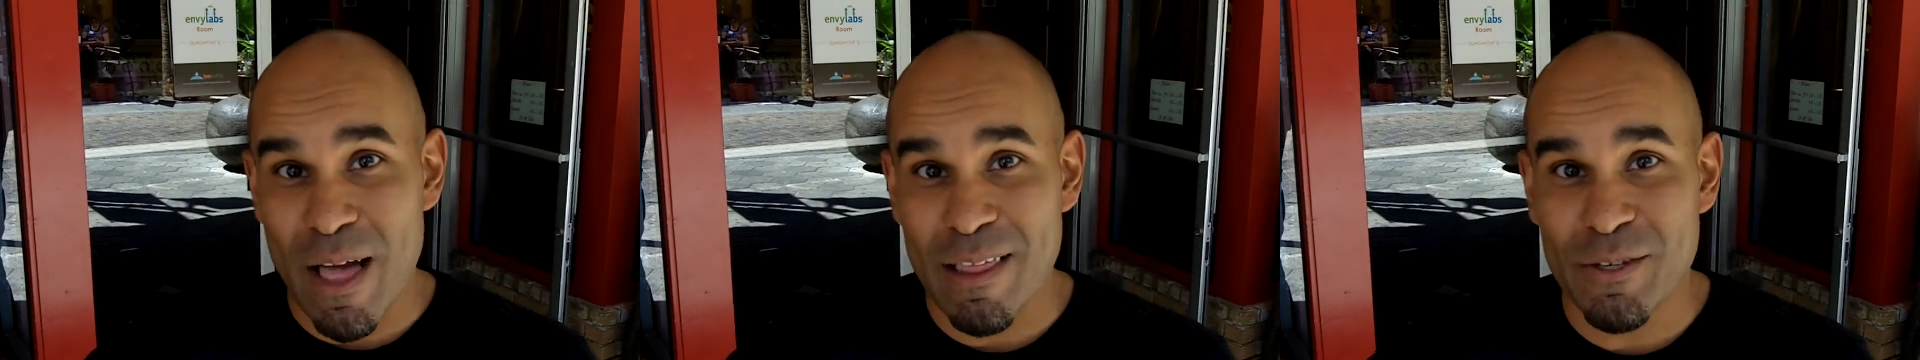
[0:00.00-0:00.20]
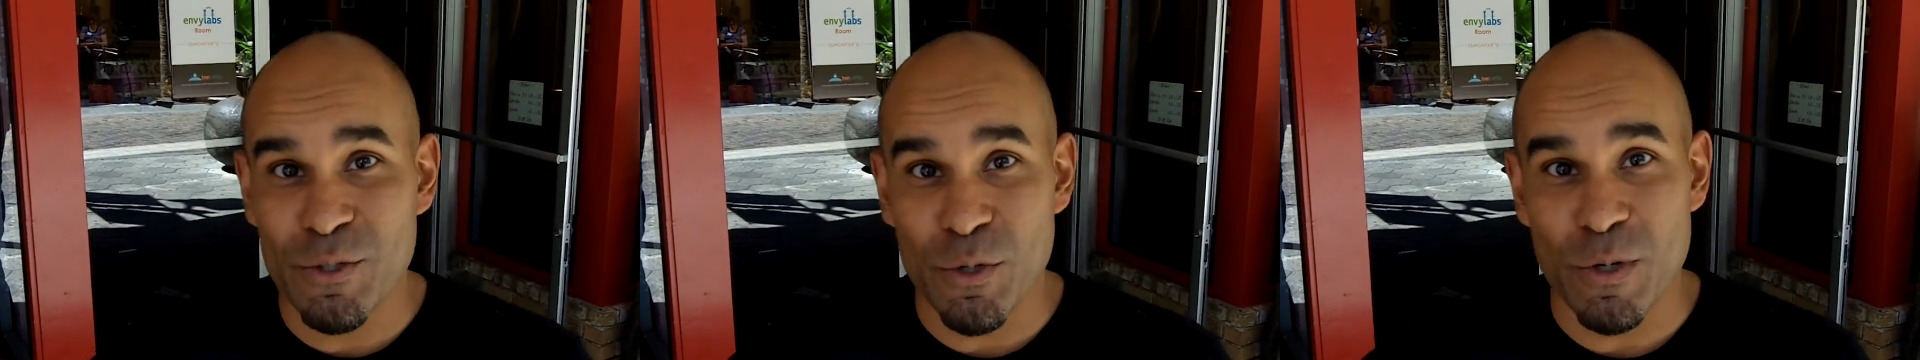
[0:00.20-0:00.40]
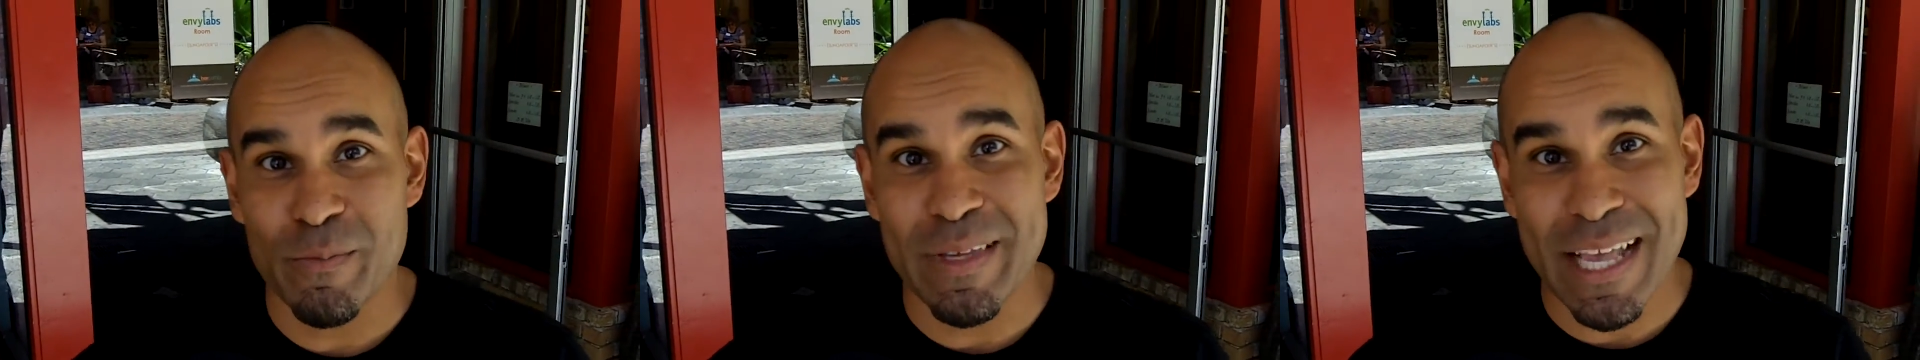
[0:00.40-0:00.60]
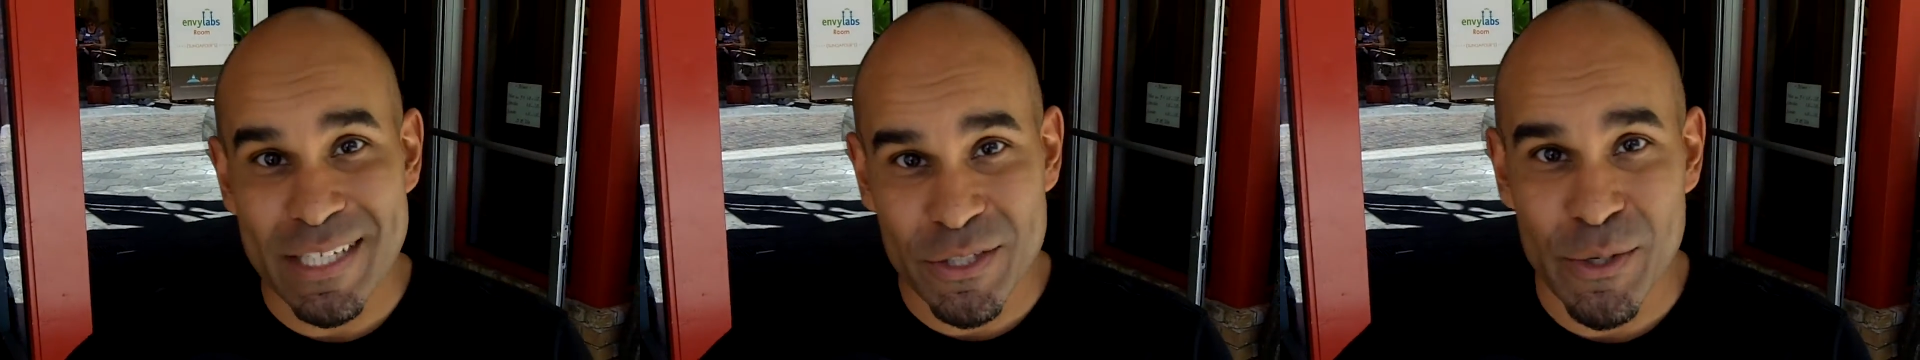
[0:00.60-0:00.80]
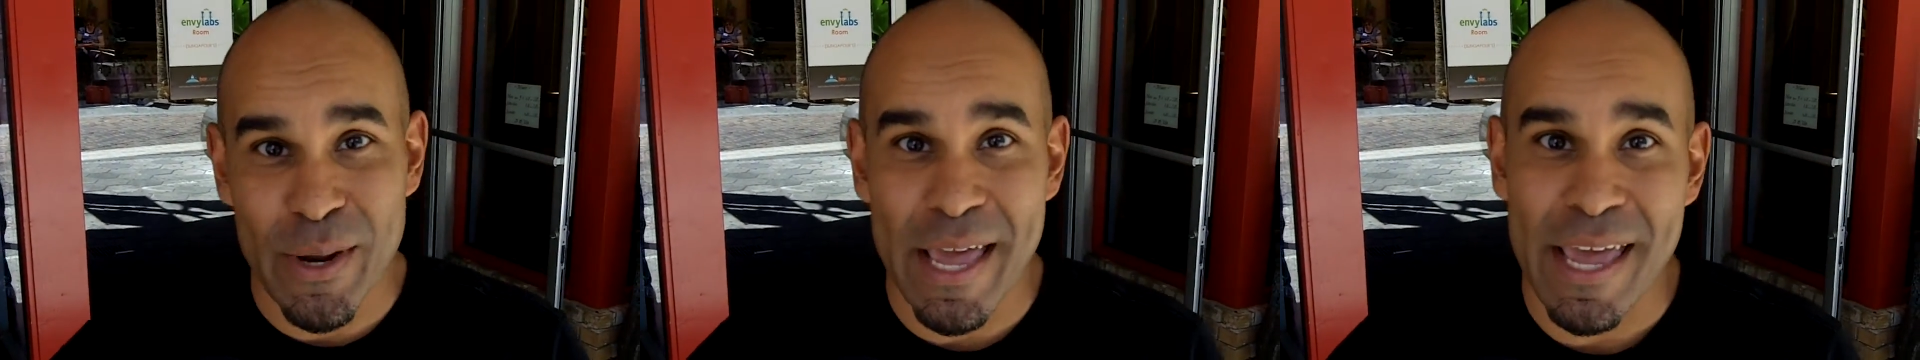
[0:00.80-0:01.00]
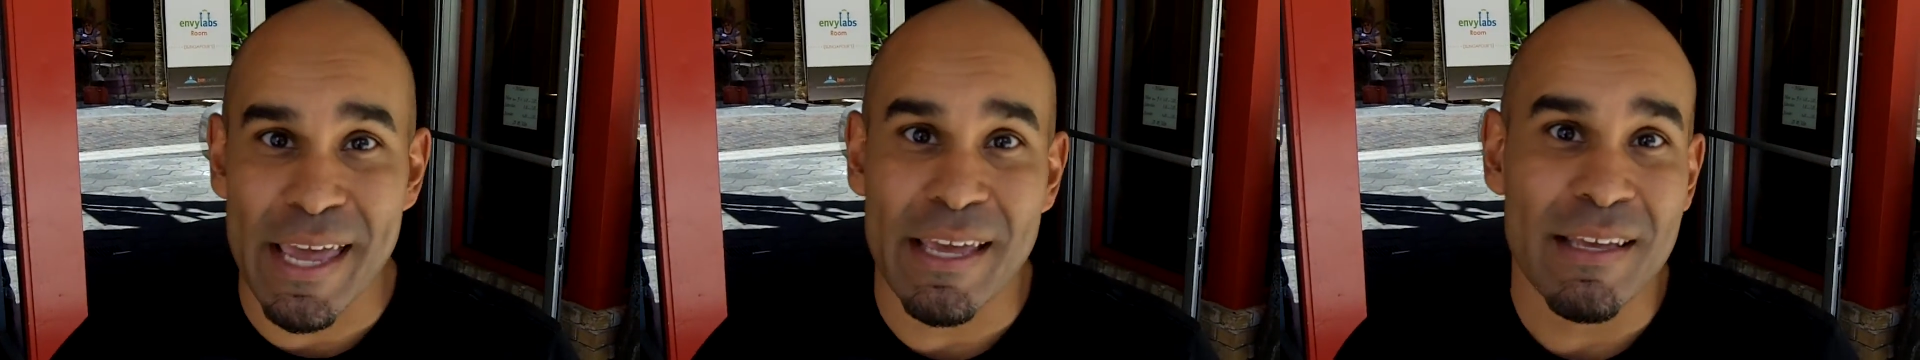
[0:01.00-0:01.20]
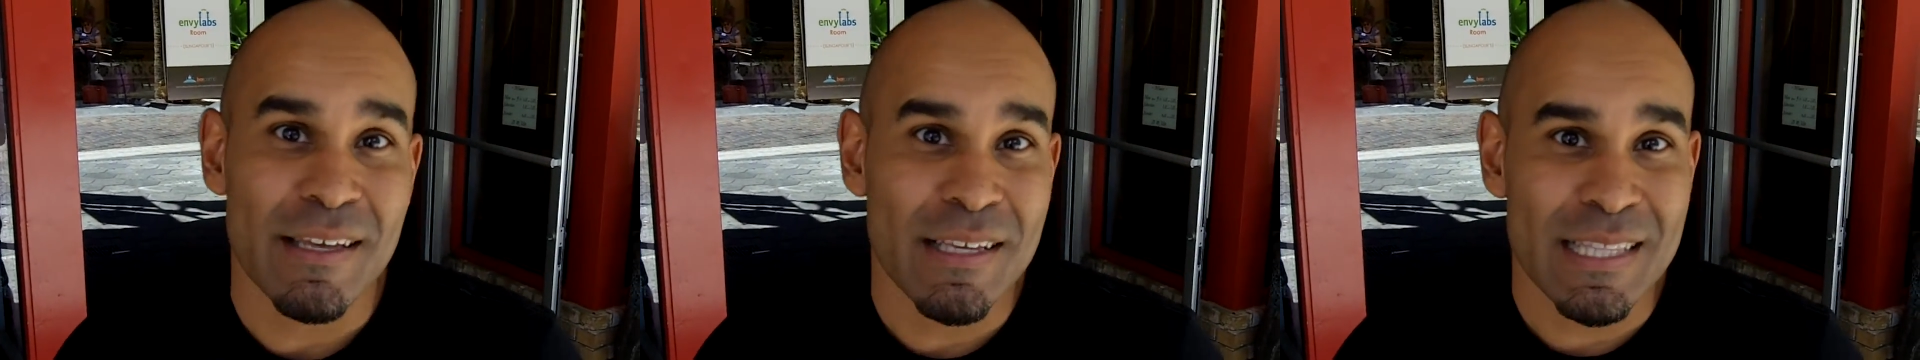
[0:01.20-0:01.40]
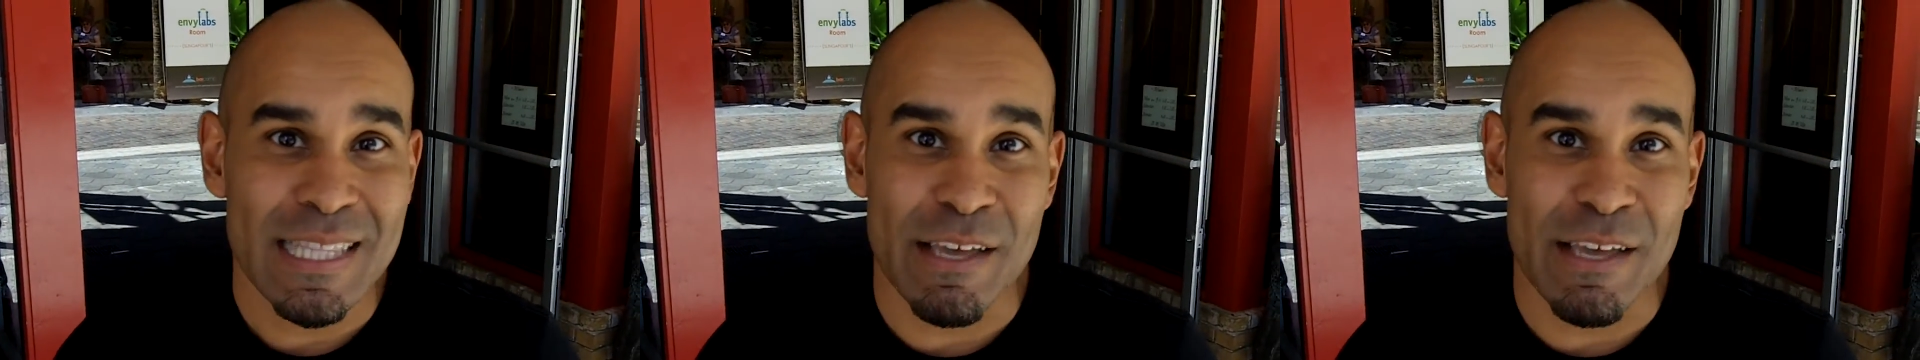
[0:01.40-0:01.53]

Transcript: Raleigh, Durham yesterday,